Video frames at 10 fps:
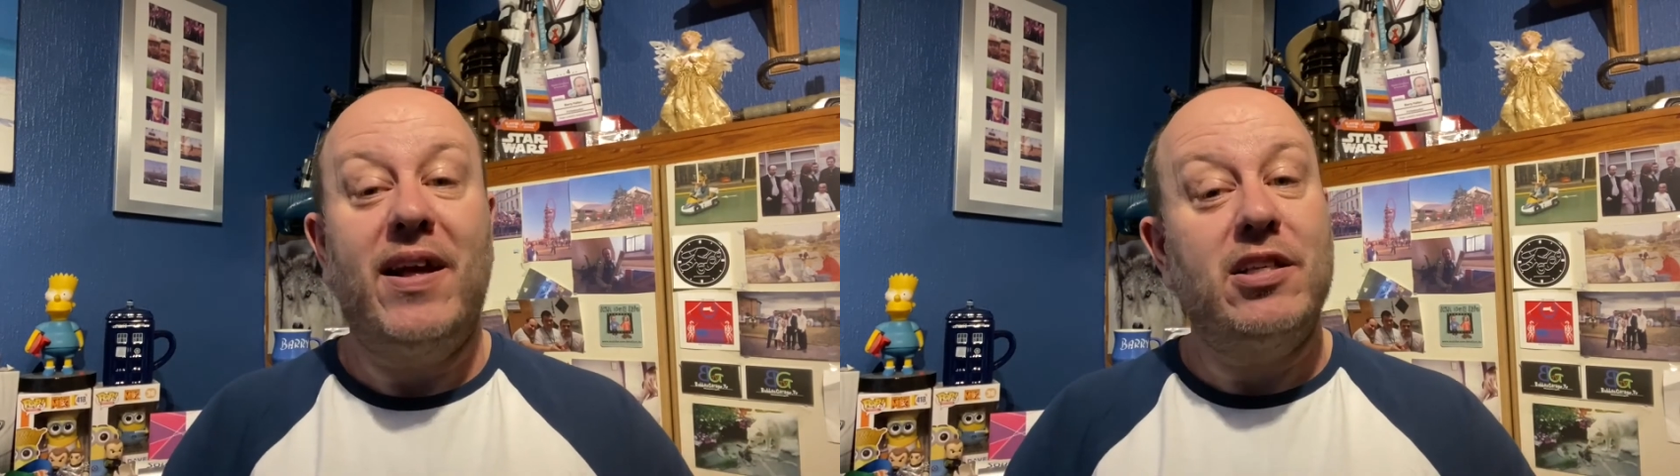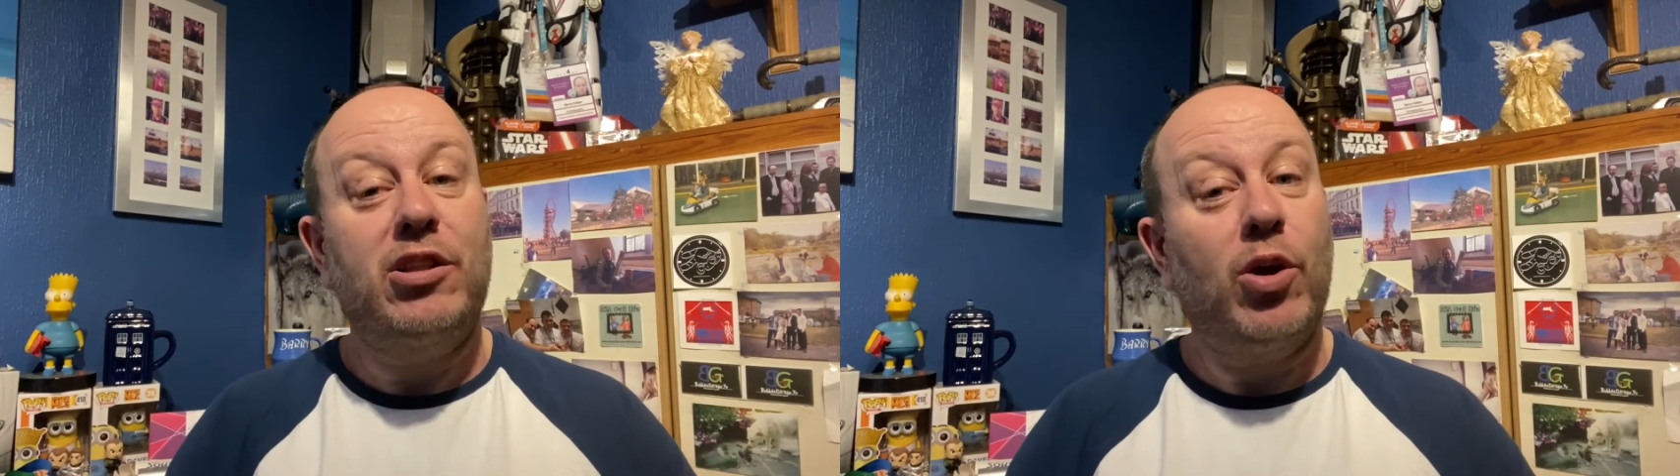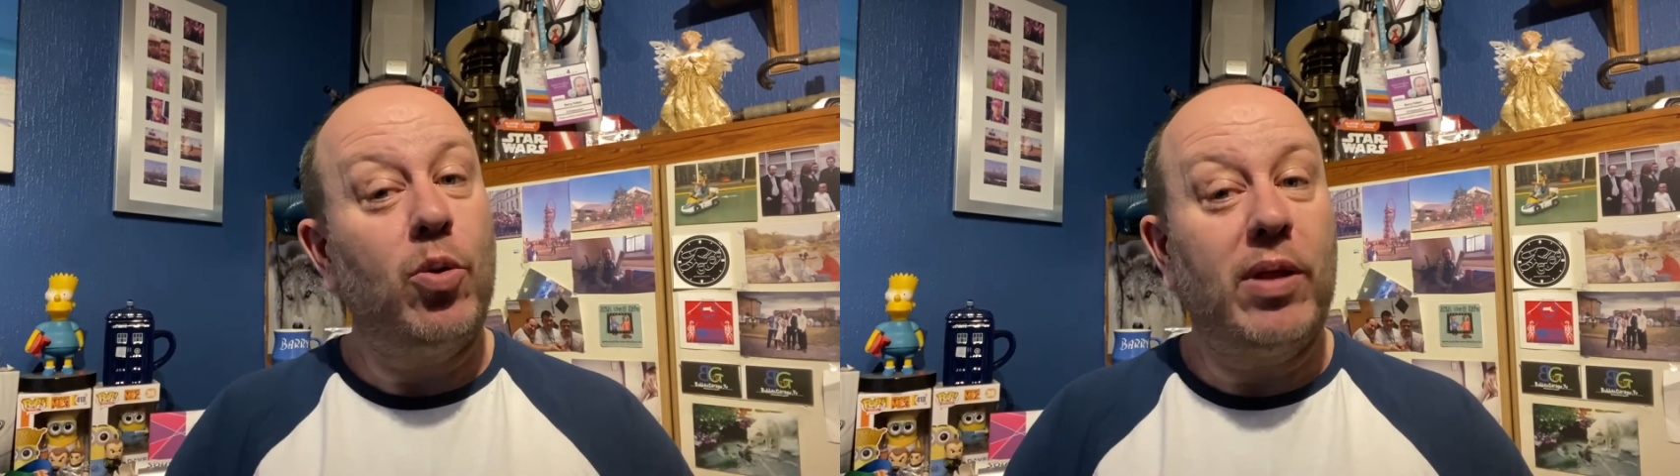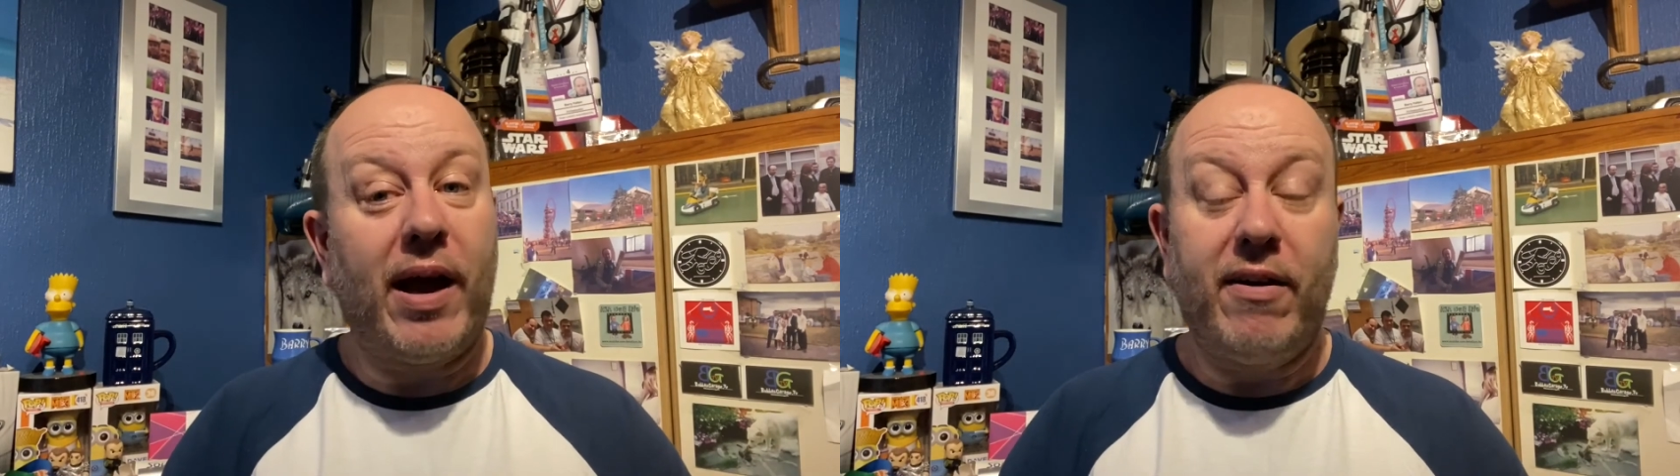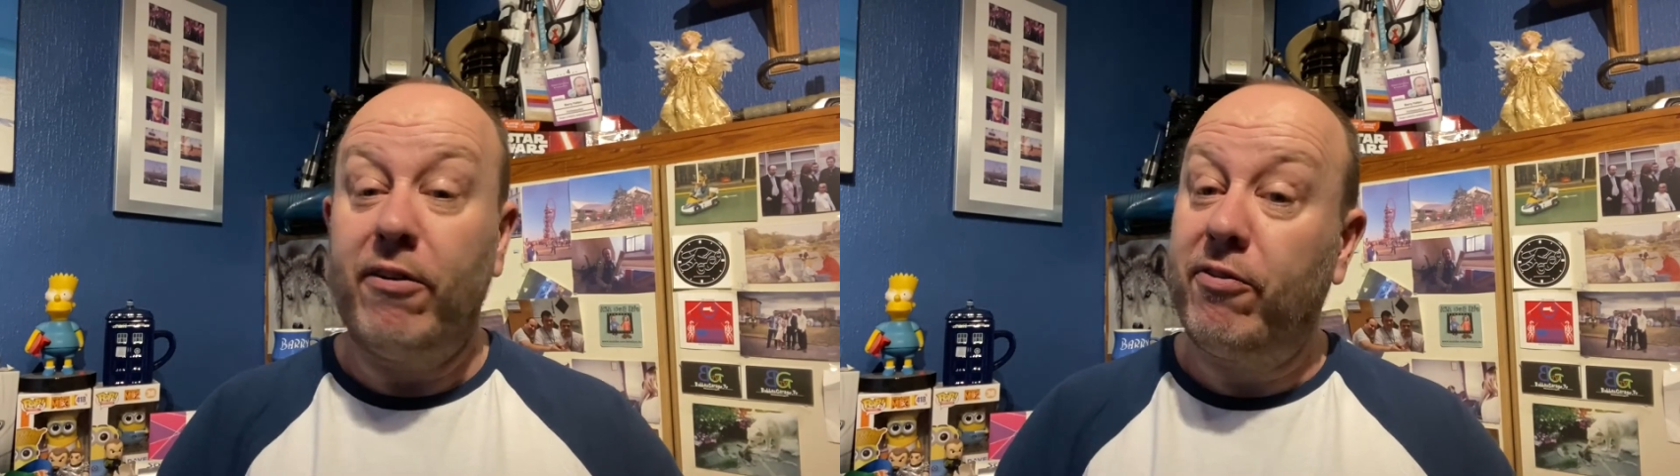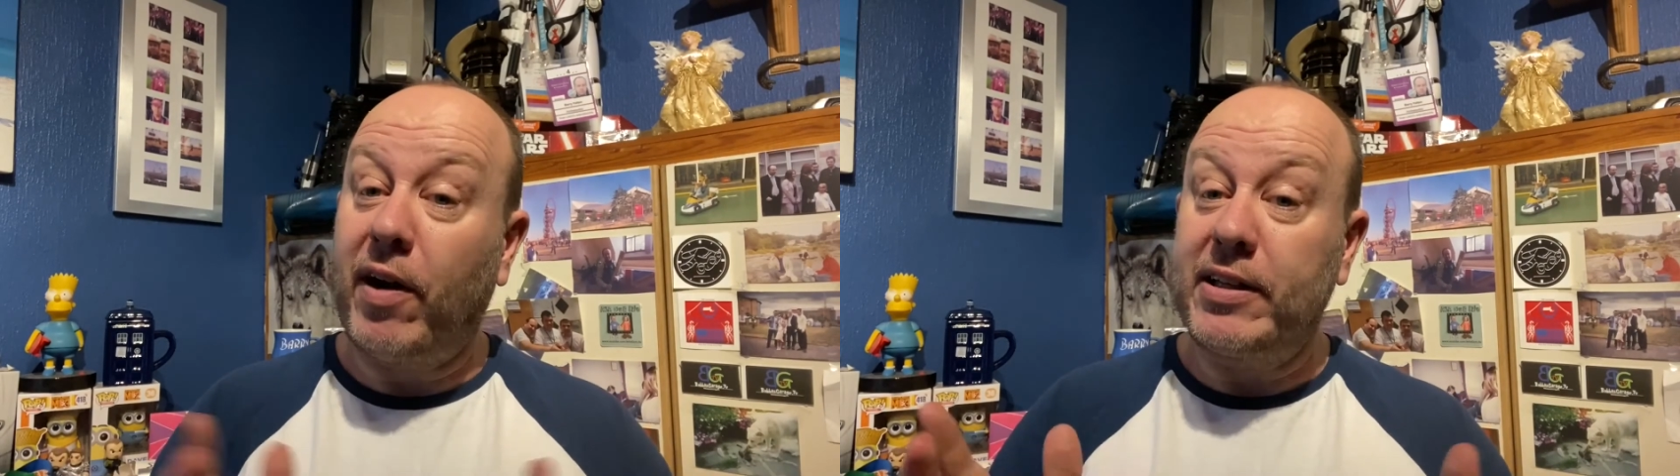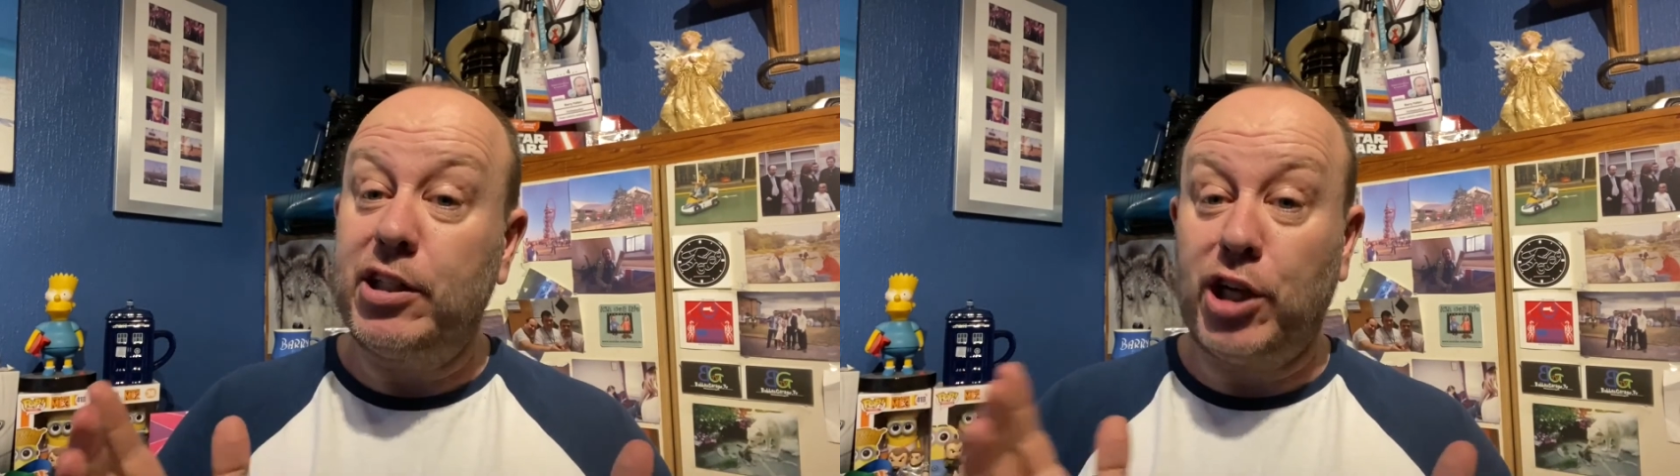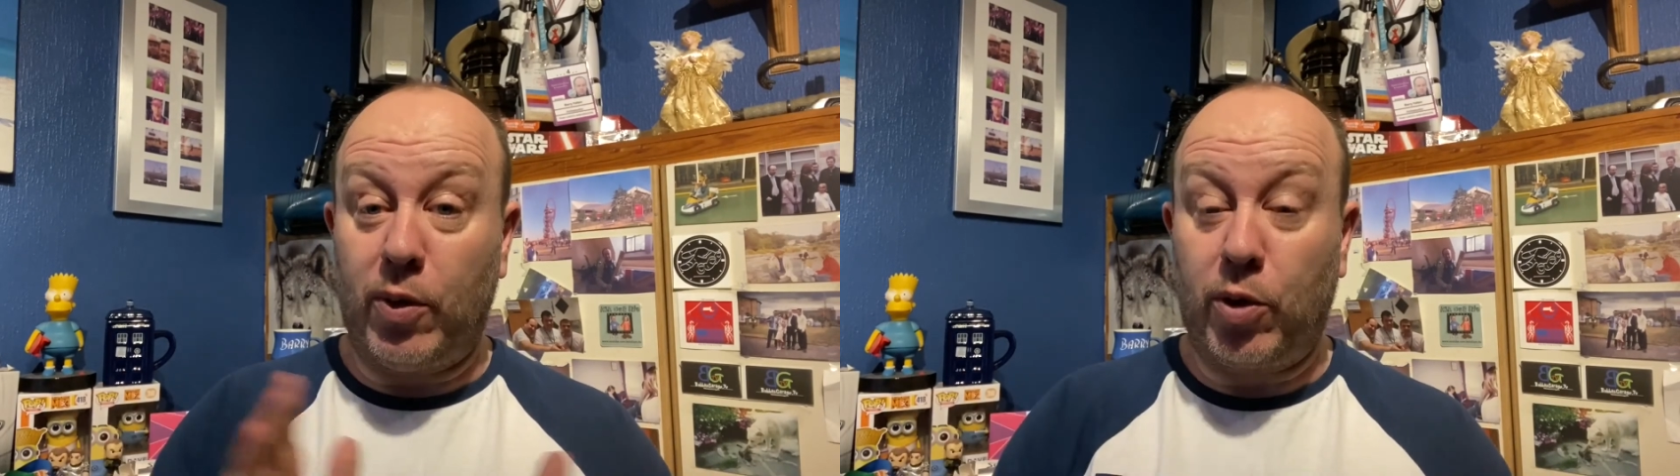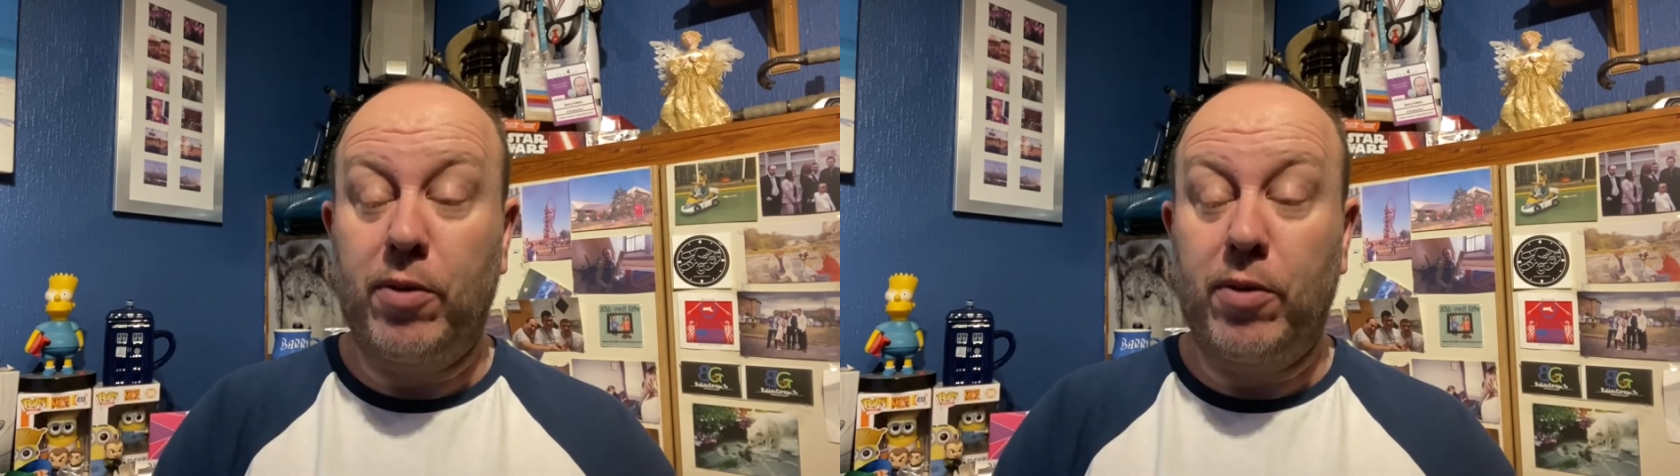do that funny joke.